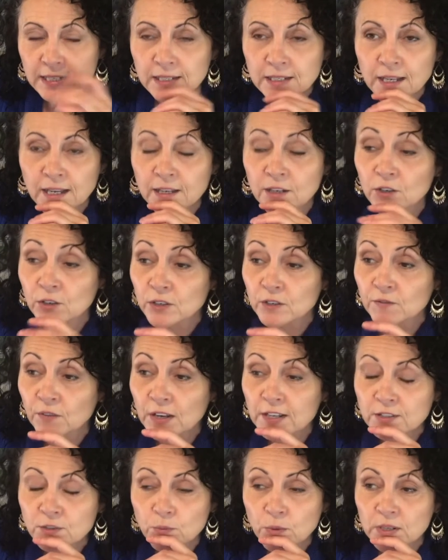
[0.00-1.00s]
And her
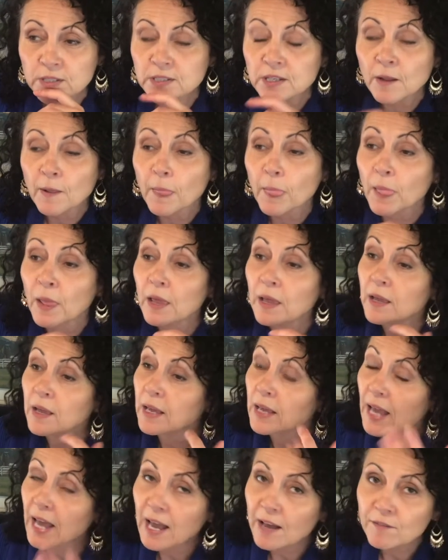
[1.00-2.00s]
advice was,
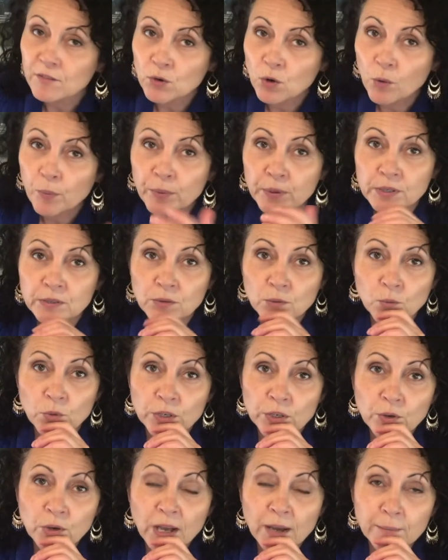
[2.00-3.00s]
have it open
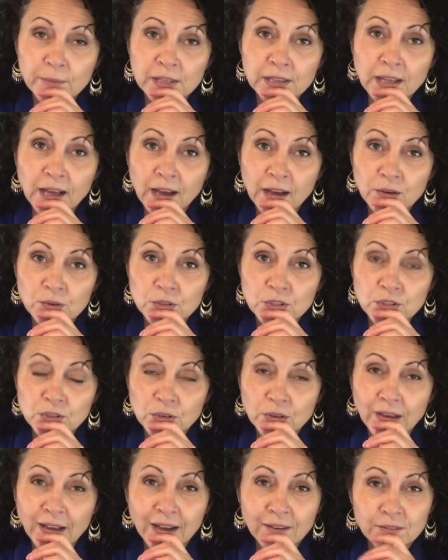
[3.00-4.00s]
when you come in the house, so
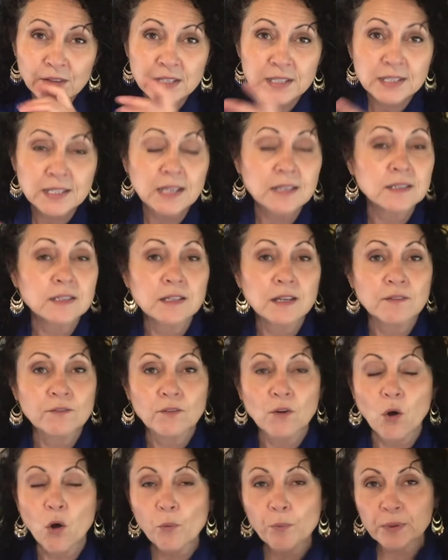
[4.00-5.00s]
you have this sense of
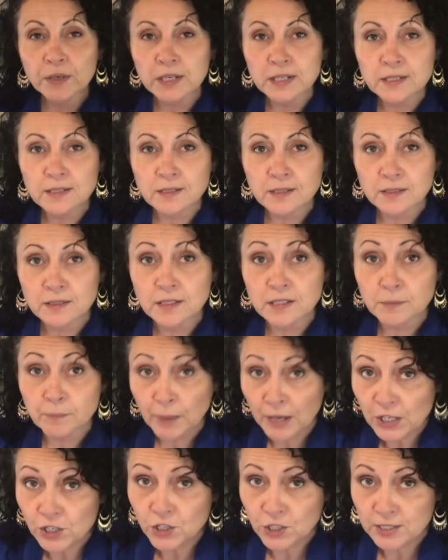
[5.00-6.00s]
openness and
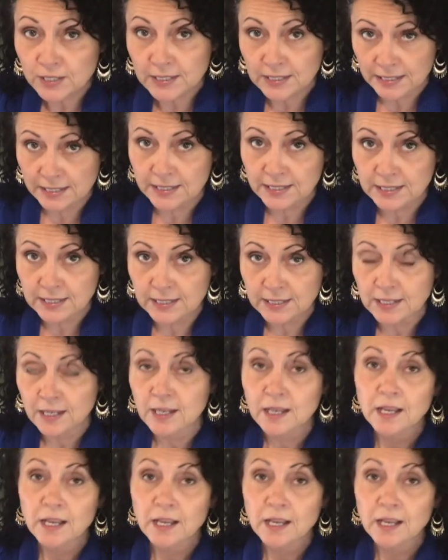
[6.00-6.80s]
spaciousness,